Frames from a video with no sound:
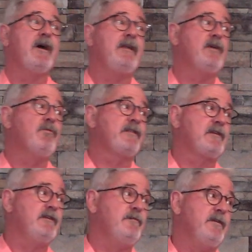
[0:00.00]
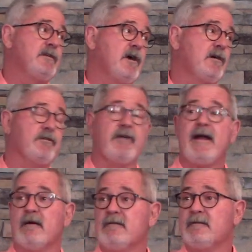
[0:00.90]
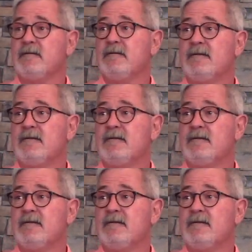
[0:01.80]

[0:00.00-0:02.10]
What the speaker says: idea what you've been carting around,